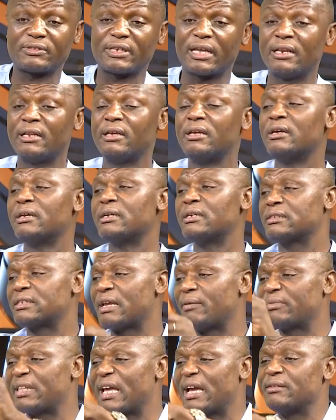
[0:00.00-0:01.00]
and
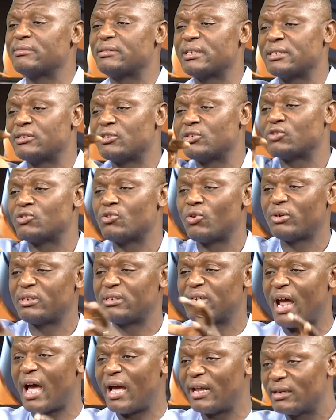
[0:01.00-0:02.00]
sometimes it is not
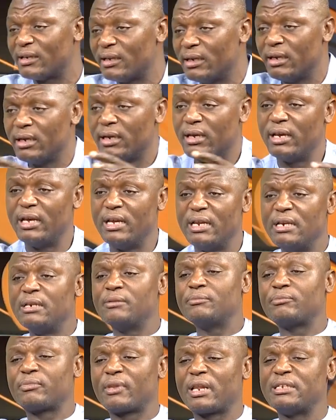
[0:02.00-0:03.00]
done
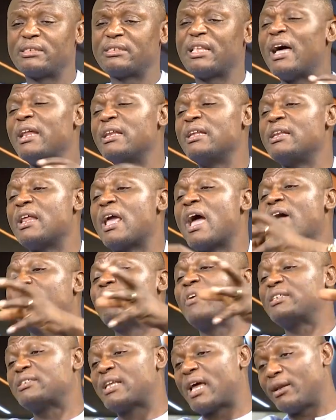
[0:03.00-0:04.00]
it's done in a
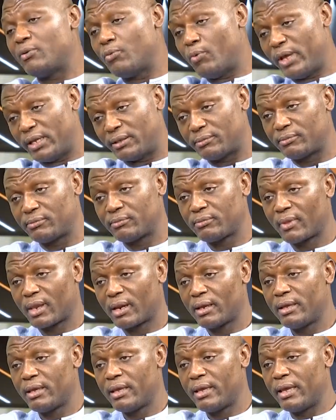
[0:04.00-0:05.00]
haphazard way.
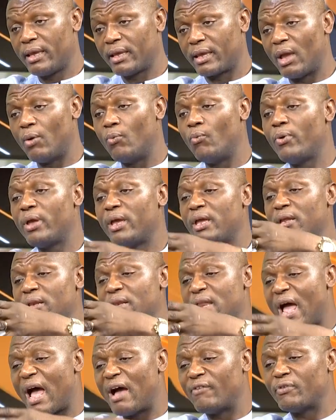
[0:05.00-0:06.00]
Can we
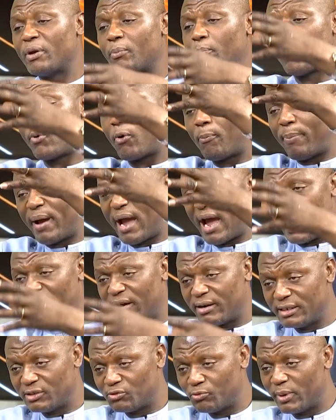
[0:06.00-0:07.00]
have a proper
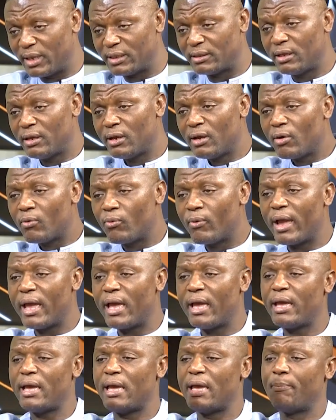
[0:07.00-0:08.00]
arrangement
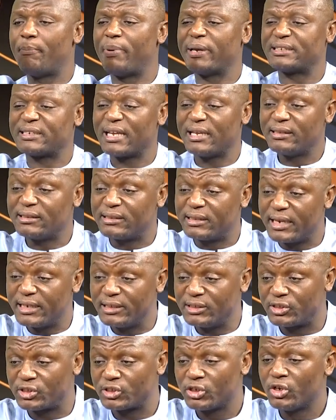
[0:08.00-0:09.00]
where a
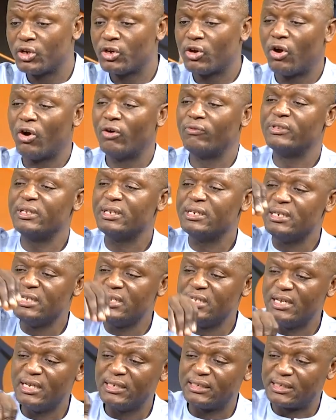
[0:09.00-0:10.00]
percentage of the
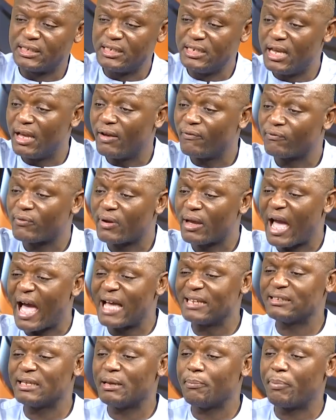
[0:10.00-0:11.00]
DACF,
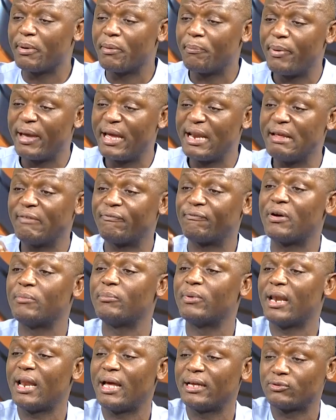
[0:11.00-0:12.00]
as they prepare the
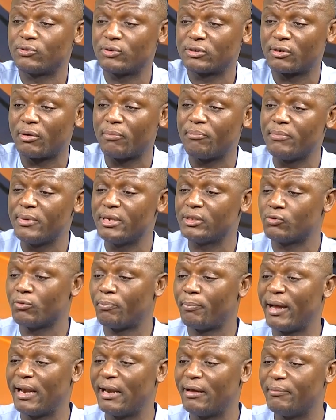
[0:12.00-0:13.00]
formula to submit to
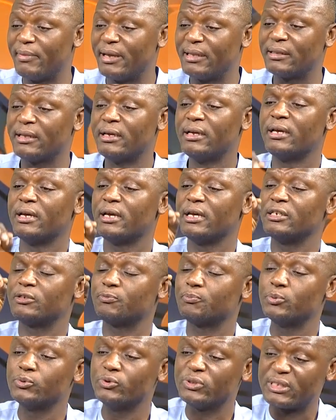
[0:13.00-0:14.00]
Parliament, is
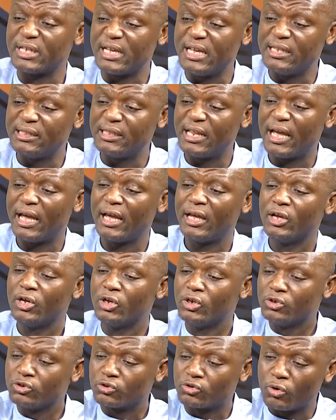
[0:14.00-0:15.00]
put in there
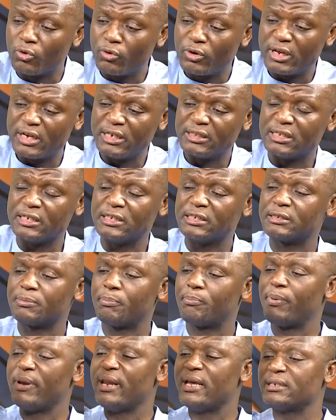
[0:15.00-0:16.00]
so it is
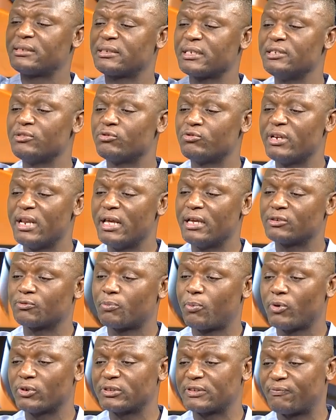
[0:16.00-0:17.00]
placed into the
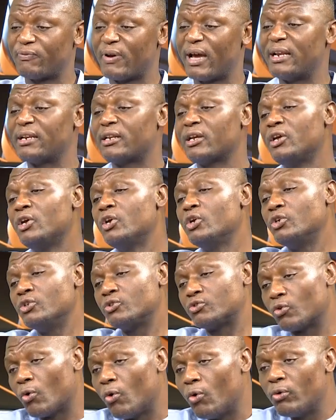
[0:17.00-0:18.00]
sports fund
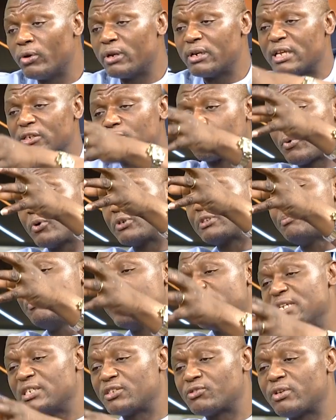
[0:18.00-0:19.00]
so the sports
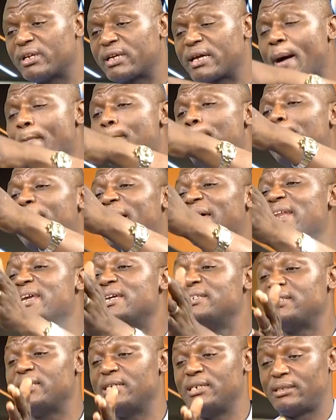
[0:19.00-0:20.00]
ministry can
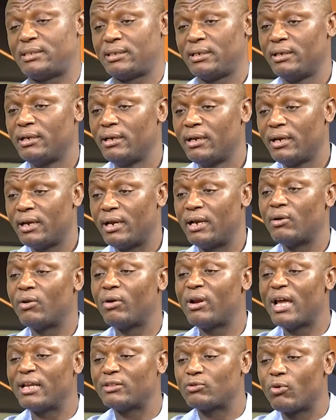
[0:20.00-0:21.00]
manage it in
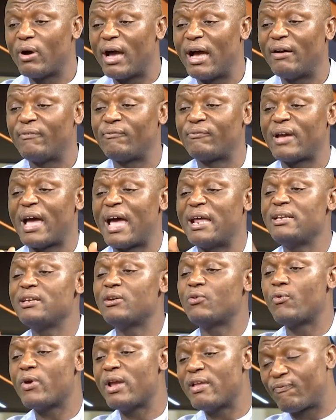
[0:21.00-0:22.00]
order to have
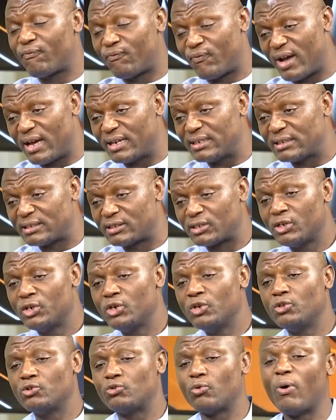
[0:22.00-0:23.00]
adequate funds
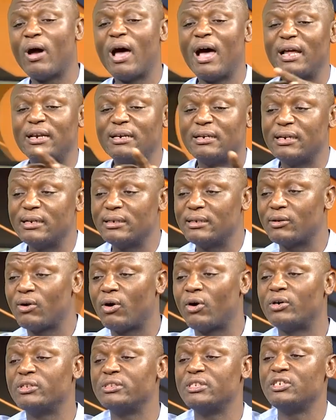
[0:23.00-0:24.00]
to handle
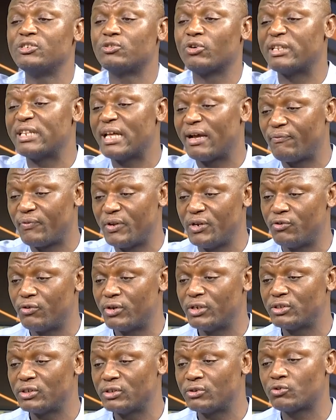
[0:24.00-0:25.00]
all these other
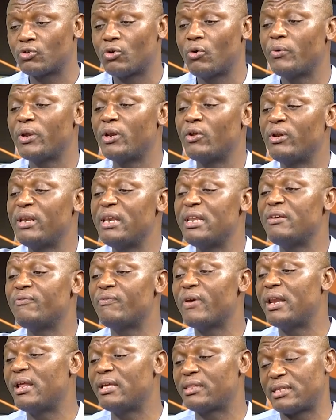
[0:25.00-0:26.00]
federations, so we don't leave
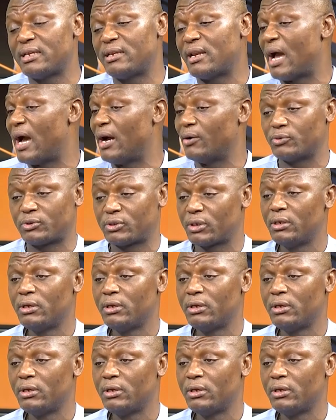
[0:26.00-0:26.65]
anything out.